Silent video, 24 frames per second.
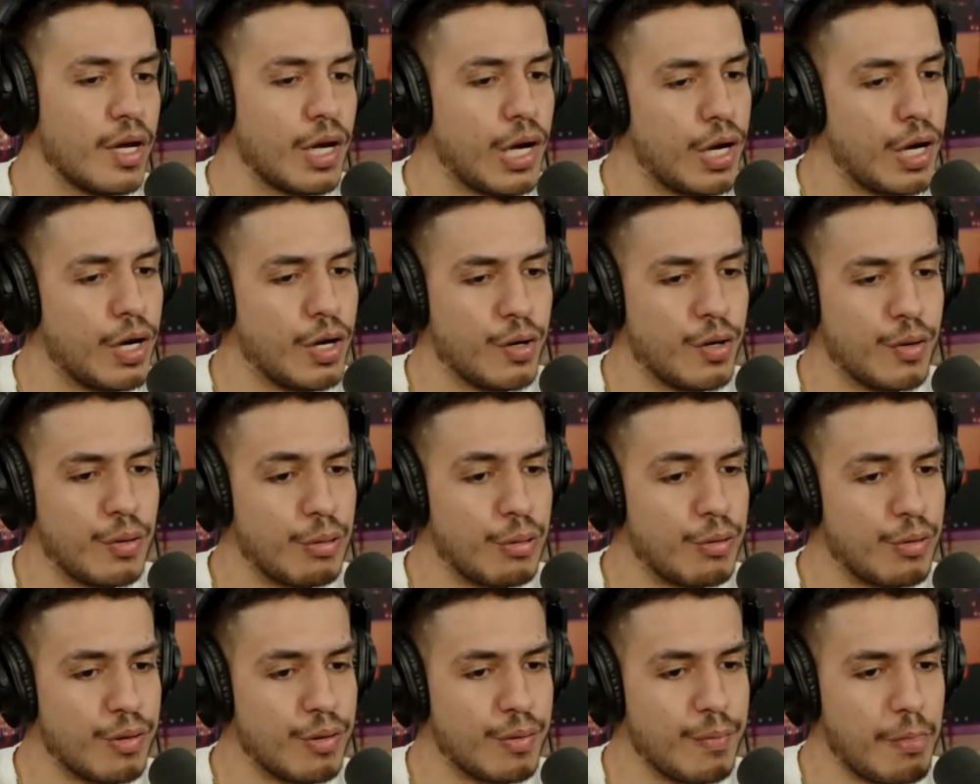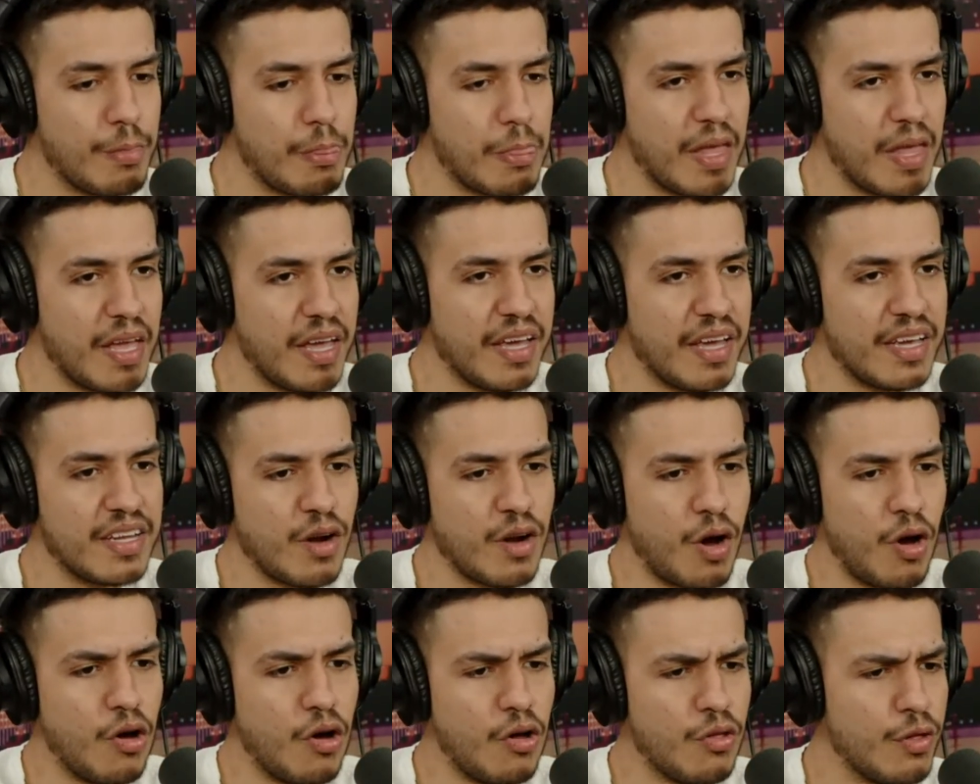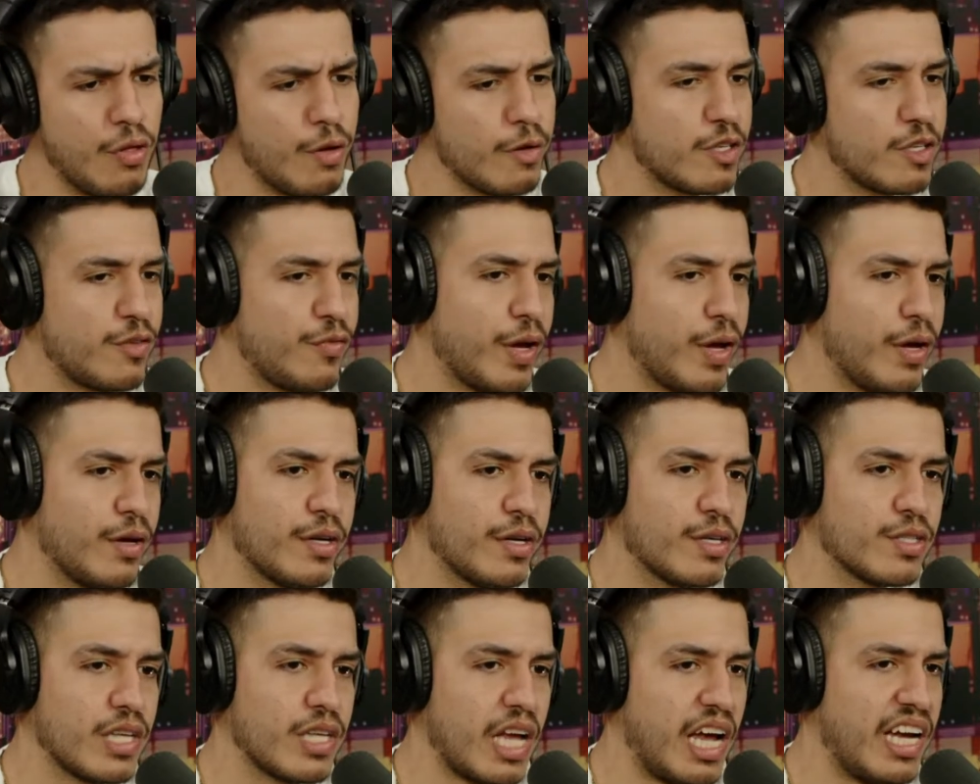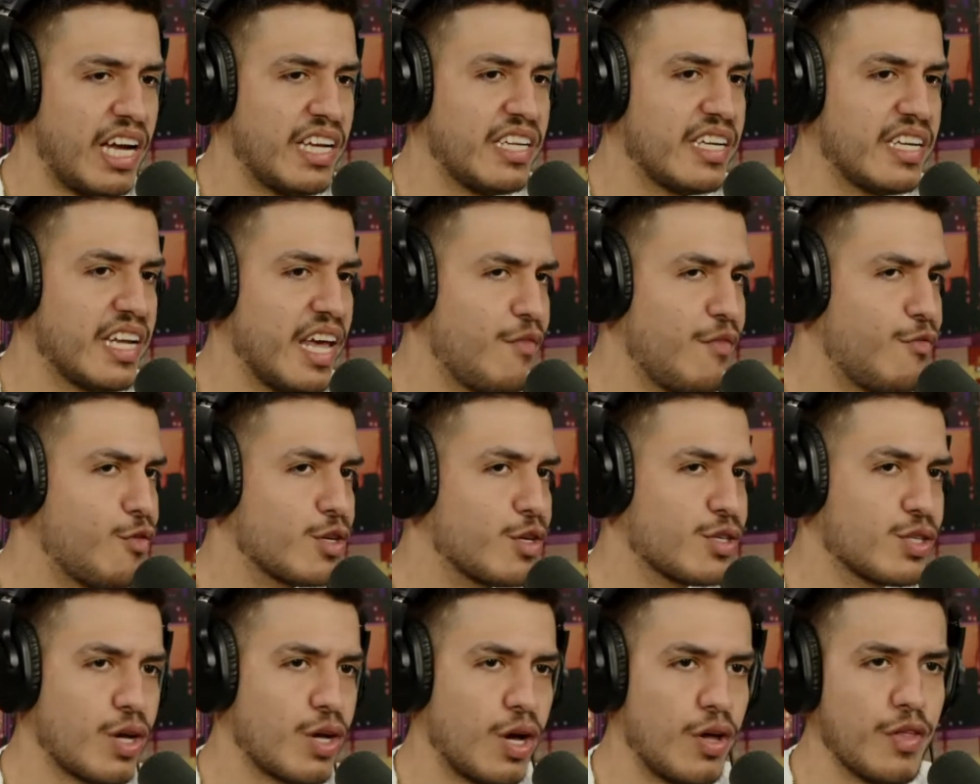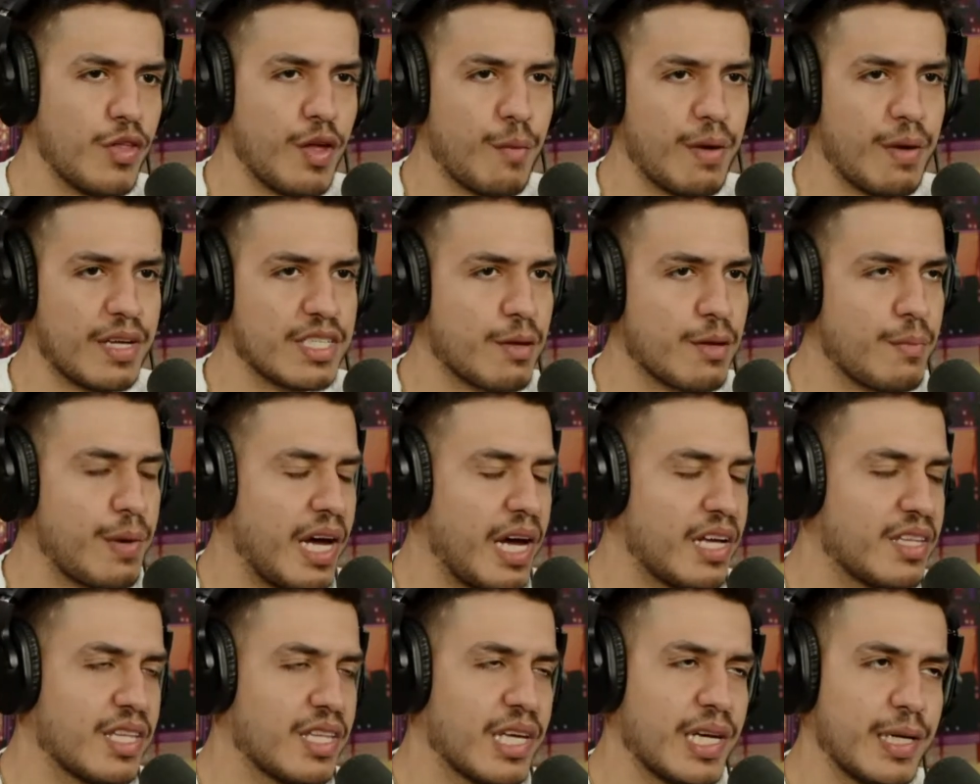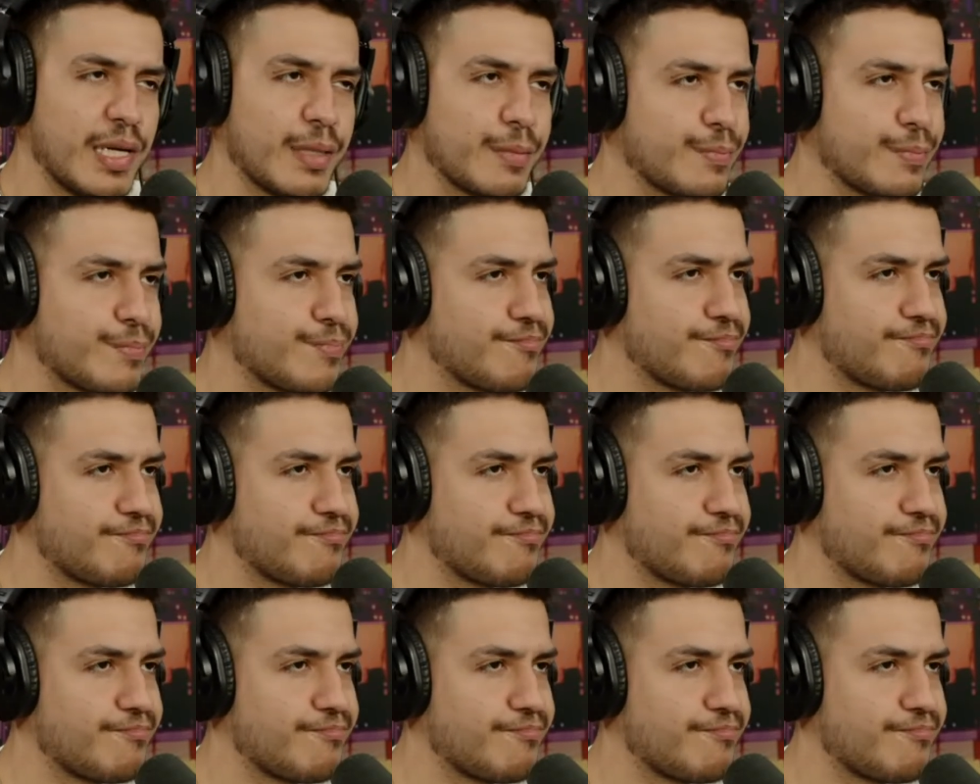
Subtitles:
Uh, and all those failures, I never saw them as a bad thing.